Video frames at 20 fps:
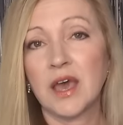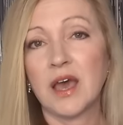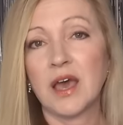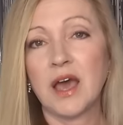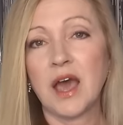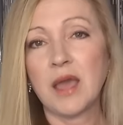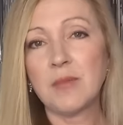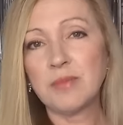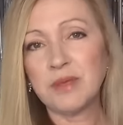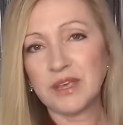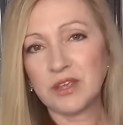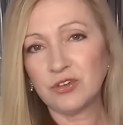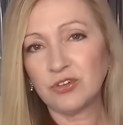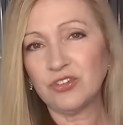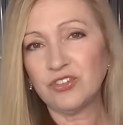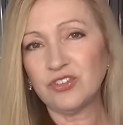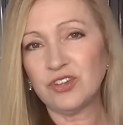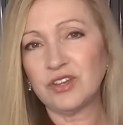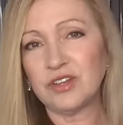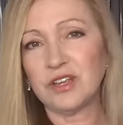I'd be
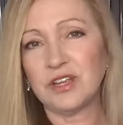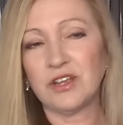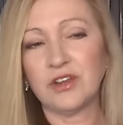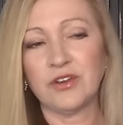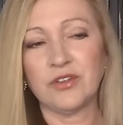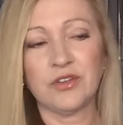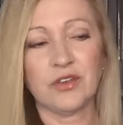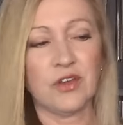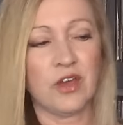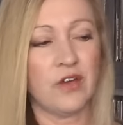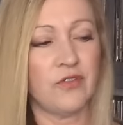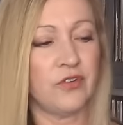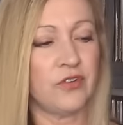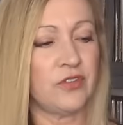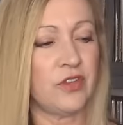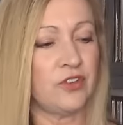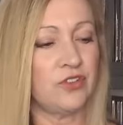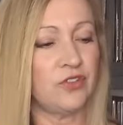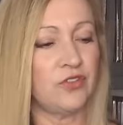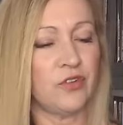interested to hear the
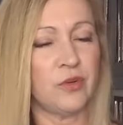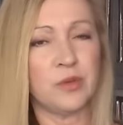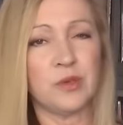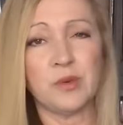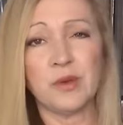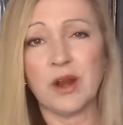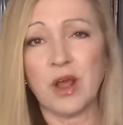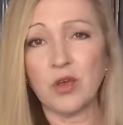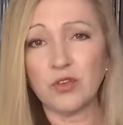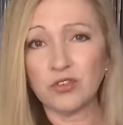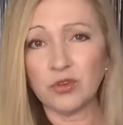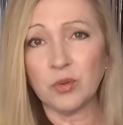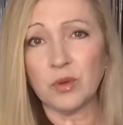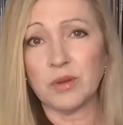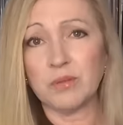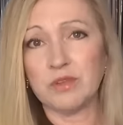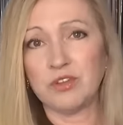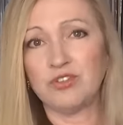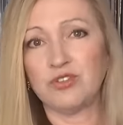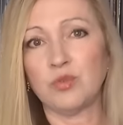conversation from you. And I also want
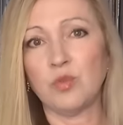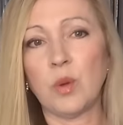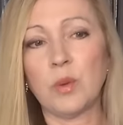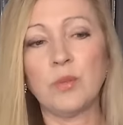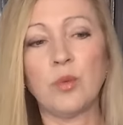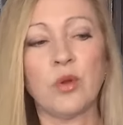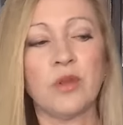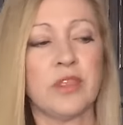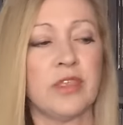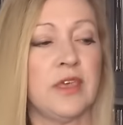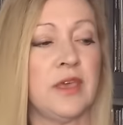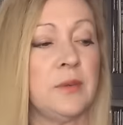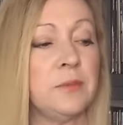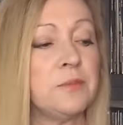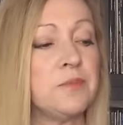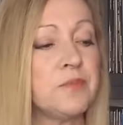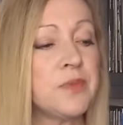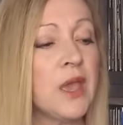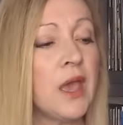to mention one more thing.